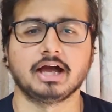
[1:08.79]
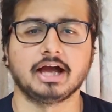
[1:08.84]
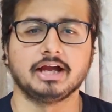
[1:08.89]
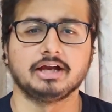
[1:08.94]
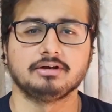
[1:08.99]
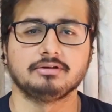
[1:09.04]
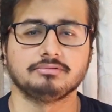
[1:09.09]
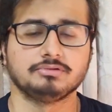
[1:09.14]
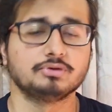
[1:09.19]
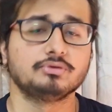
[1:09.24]

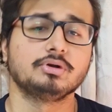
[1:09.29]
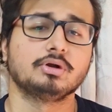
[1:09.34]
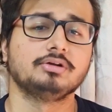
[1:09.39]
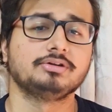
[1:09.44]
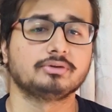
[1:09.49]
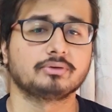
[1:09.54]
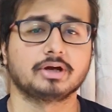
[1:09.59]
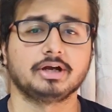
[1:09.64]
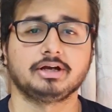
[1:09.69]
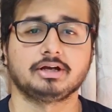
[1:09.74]
and you will
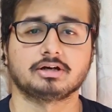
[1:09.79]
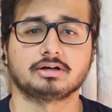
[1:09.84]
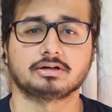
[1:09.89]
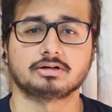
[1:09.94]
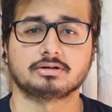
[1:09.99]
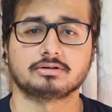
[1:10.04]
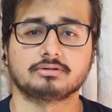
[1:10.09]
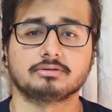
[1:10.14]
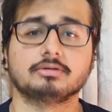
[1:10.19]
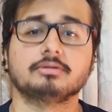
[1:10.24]
also get
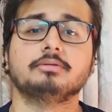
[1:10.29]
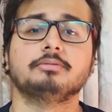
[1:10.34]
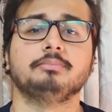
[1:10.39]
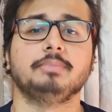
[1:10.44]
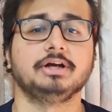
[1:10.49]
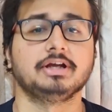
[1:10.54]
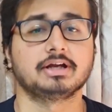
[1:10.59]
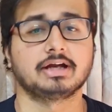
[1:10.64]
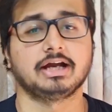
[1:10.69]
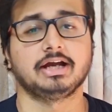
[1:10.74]
a
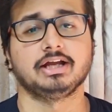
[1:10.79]
better